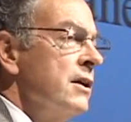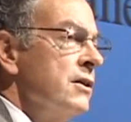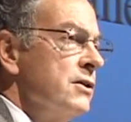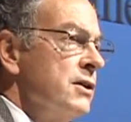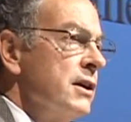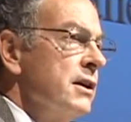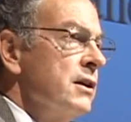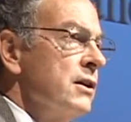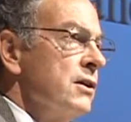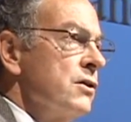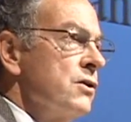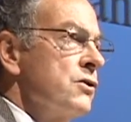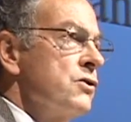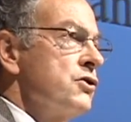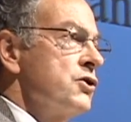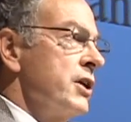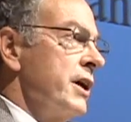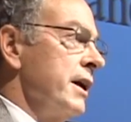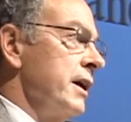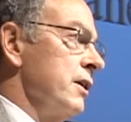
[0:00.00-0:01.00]
didn't
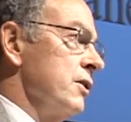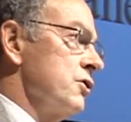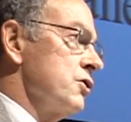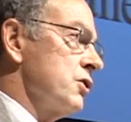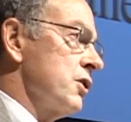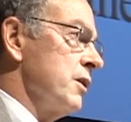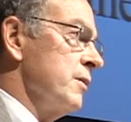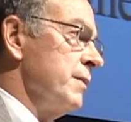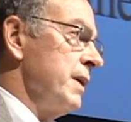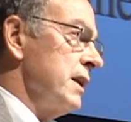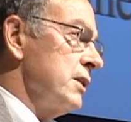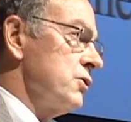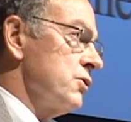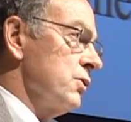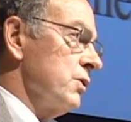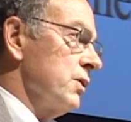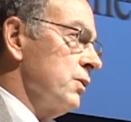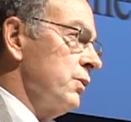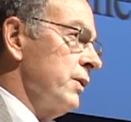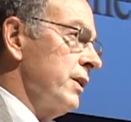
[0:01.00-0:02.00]
change
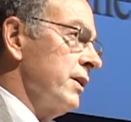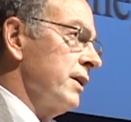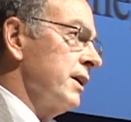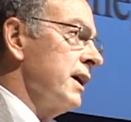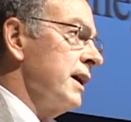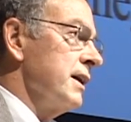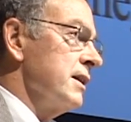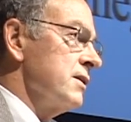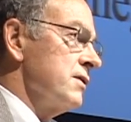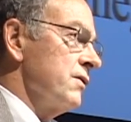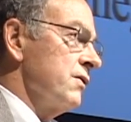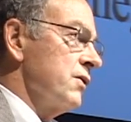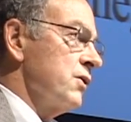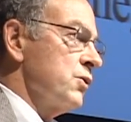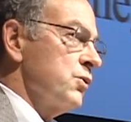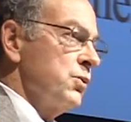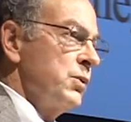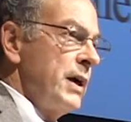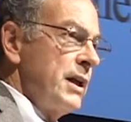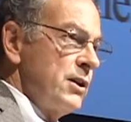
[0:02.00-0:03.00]
commensurate with the kinds of
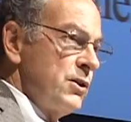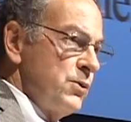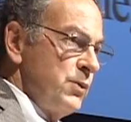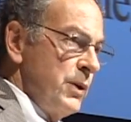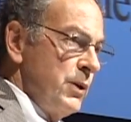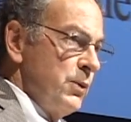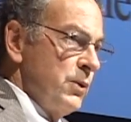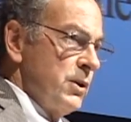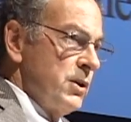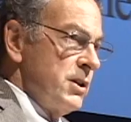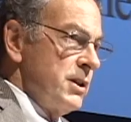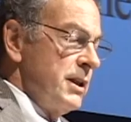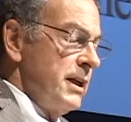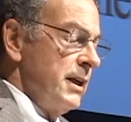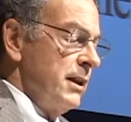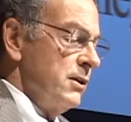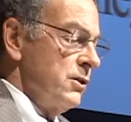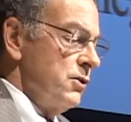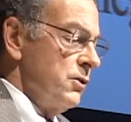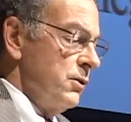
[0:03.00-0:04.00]
threats we were
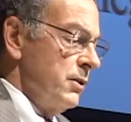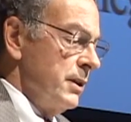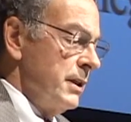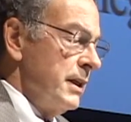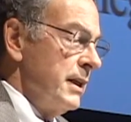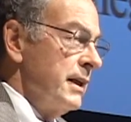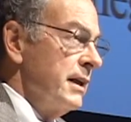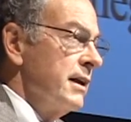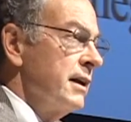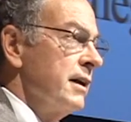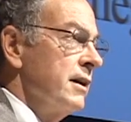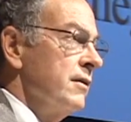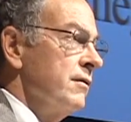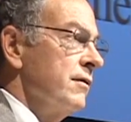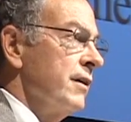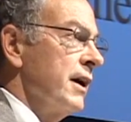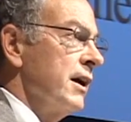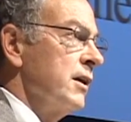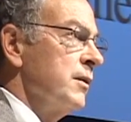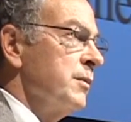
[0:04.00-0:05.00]
seeing to the
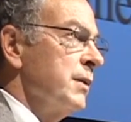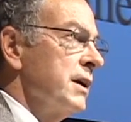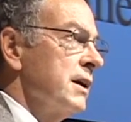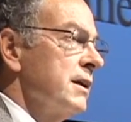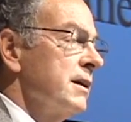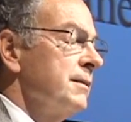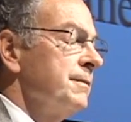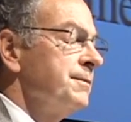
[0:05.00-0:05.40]
environment.